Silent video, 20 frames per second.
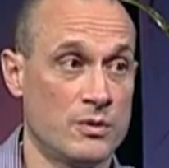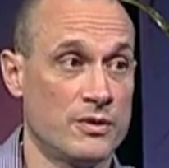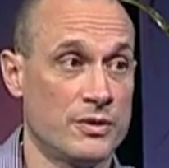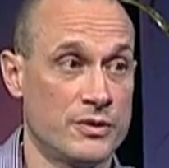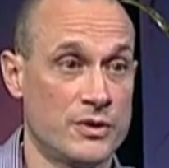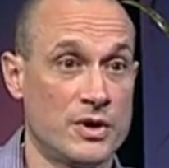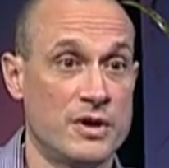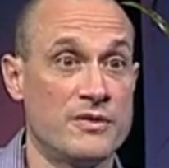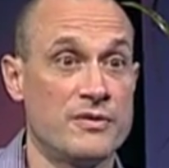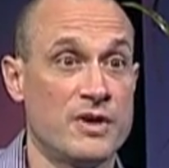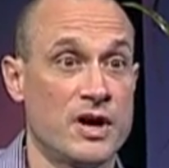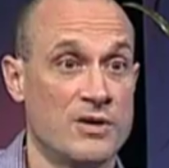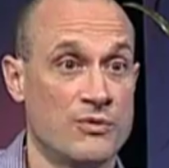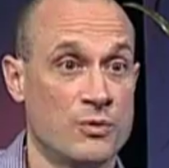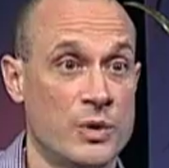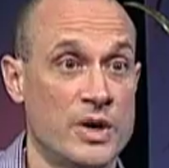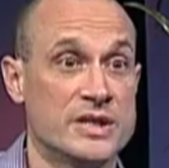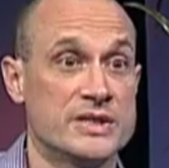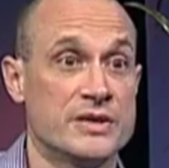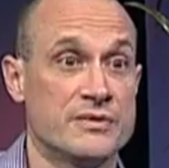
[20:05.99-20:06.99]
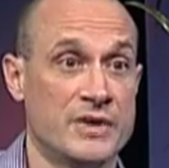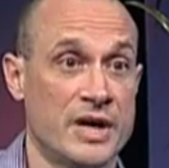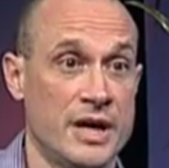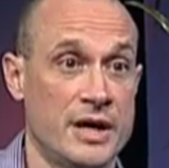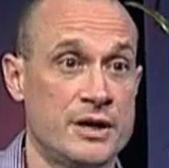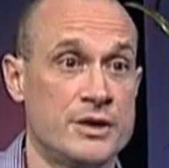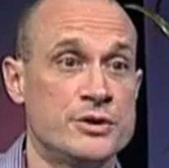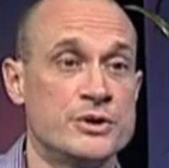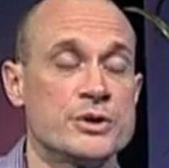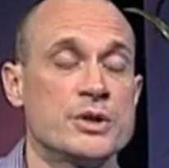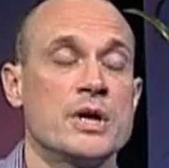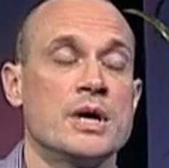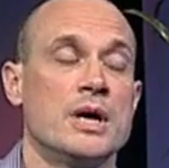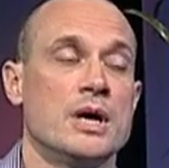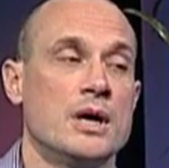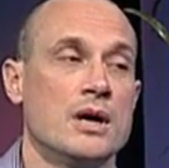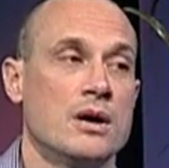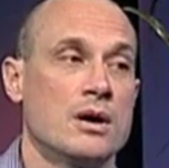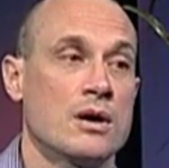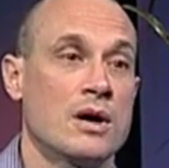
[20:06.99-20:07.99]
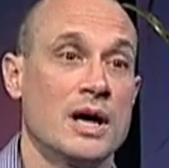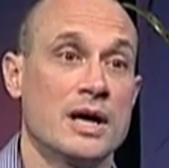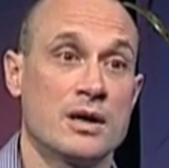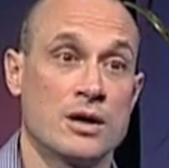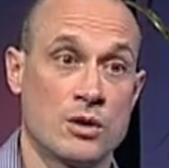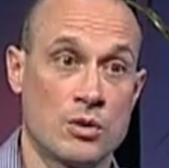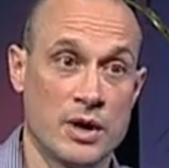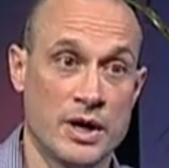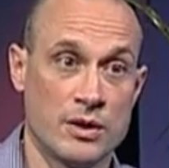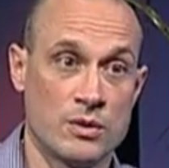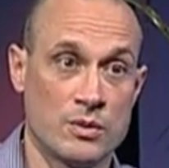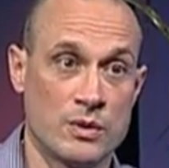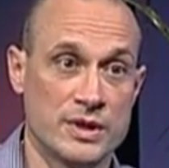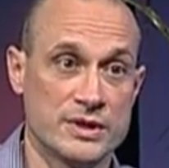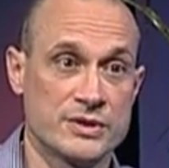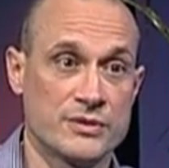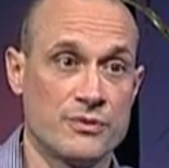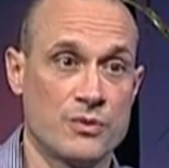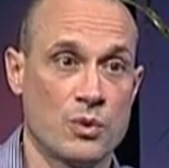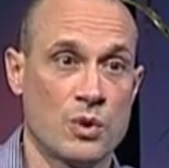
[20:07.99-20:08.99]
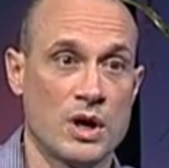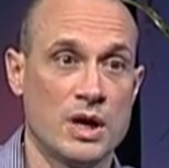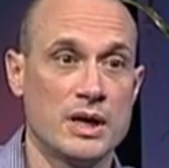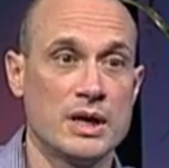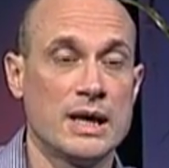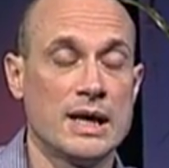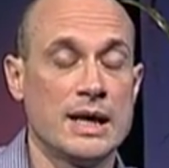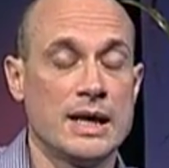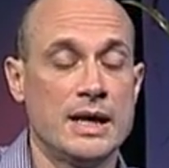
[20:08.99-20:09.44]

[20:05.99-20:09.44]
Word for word: 35 weeks of age are at a greater risk for it